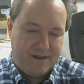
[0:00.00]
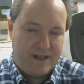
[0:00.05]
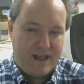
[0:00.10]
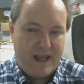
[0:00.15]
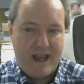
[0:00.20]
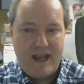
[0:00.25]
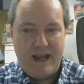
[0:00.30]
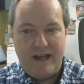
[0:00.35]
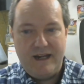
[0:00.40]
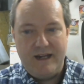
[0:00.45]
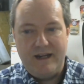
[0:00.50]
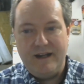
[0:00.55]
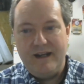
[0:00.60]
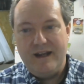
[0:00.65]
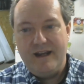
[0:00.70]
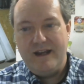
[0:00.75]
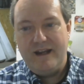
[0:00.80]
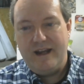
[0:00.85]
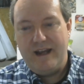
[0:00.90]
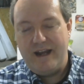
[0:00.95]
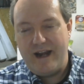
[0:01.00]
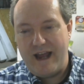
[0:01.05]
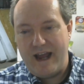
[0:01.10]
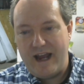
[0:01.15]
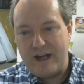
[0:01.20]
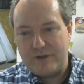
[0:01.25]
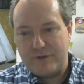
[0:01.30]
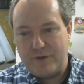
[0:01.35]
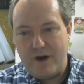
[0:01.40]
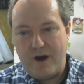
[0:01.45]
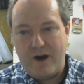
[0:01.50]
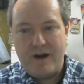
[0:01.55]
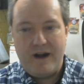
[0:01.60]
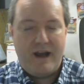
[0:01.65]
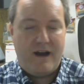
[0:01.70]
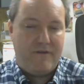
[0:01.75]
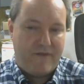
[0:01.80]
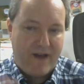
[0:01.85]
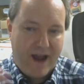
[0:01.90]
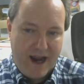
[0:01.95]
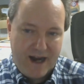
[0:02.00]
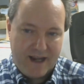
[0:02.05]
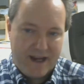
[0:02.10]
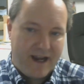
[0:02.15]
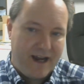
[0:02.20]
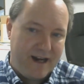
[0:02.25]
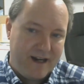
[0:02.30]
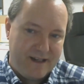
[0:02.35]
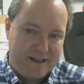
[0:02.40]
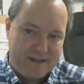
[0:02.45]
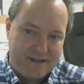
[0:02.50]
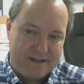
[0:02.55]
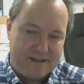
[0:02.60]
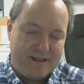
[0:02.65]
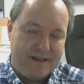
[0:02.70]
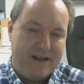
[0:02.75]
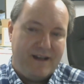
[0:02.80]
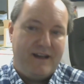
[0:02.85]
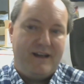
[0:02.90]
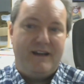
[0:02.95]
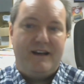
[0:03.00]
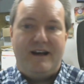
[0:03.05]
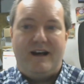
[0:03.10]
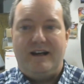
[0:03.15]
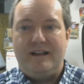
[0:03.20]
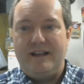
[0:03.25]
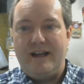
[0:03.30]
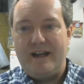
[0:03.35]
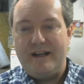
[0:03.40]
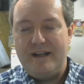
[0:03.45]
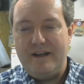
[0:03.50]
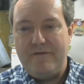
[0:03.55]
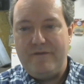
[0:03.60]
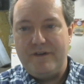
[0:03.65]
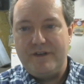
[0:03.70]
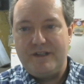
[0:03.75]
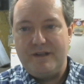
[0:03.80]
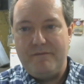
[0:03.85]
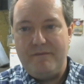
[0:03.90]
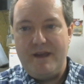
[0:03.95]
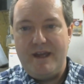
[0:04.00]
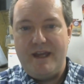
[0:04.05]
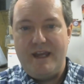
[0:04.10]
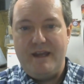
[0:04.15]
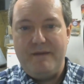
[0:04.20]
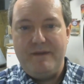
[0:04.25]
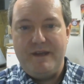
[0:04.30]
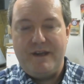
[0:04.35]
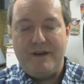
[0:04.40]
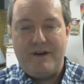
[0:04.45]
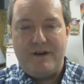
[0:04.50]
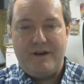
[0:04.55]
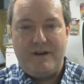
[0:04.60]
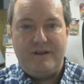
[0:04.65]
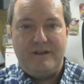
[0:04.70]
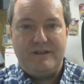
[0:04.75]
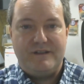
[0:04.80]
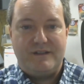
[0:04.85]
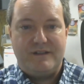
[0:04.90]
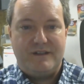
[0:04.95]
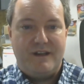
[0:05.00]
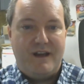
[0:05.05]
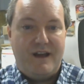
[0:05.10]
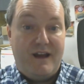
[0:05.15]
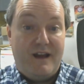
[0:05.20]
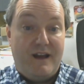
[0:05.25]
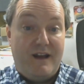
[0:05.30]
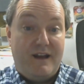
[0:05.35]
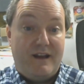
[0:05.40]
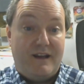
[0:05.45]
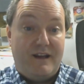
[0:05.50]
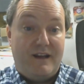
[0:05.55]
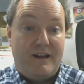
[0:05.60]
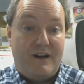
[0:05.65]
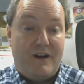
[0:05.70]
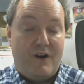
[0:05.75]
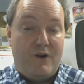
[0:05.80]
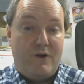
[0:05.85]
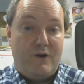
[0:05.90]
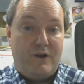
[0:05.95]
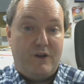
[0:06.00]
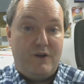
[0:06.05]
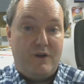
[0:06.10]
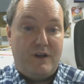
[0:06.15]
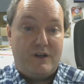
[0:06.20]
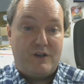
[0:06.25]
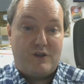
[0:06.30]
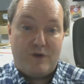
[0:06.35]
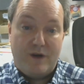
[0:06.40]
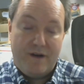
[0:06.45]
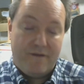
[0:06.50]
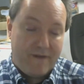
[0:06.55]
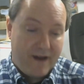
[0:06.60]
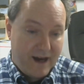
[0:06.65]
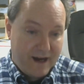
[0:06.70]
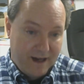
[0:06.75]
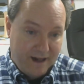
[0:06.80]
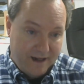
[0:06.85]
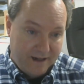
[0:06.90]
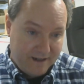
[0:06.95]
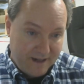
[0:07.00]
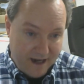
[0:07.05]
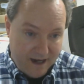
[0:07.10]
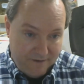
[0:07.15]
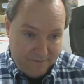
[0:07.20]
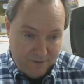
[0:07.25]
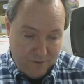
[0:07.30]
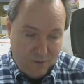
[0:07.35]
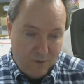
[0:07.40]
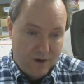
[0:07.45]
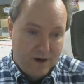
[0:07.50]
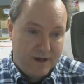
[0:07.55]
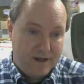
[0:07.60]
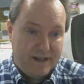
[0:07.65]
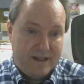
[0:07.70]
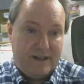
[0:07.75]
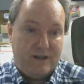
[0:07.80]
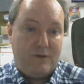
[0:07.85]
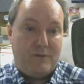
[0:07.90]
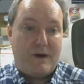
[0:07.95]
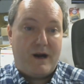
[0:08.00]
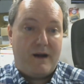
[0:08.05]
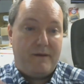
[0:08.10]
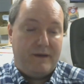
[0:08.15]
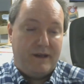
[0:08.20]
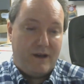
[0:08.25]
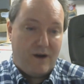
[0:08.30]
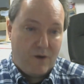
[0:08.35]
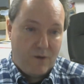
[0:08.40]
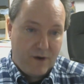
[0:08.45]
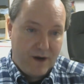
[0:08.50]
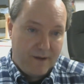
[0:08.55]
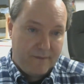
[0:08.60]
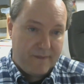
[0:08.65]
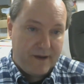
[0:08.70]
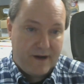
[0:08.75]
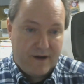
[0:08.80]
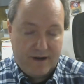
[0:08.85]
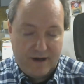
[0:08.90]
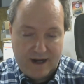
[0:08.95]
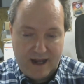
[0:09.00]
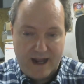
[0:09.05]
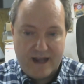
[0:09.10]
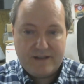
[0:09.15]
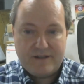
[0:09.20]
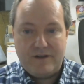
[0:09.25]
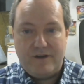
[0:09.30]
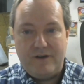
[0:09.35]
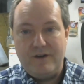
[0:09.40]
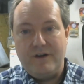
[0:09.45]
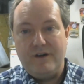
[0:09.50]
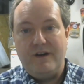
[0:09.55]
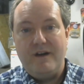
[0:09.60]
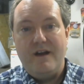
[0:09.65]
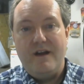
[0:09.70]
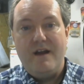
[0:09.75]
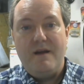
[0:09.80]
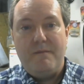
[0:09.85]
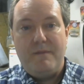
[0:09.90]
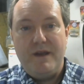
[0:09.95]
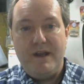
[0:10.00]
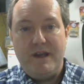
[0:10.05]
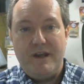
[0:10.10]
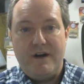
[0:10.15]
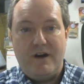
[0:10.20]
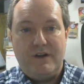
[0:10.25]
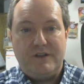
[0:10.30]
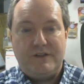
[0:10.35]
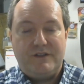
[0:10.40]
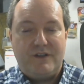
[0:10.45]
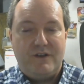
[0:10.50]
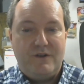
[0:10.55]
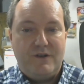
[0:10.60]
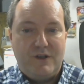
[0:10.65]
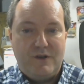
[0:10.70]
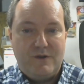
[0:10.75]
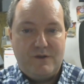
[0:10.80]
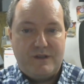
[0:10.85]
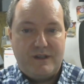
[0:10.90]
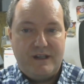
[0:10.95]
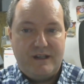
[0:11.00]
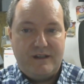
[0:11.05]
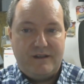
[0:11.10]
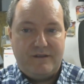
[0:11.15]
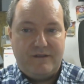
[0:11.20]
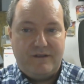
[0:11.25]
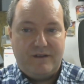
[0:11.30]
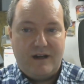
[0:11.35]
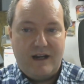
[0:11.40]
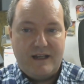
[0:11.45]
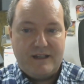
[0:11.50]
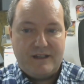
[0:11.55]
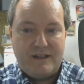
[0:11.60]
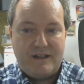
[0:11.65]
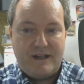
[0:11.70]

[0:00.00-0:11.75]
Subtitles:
than an actual car. Now, a Vanagon is a lot different to me because, you can treat a Vanagon like that if you want. It'll probably hold up better and last longer. But you can also use it as a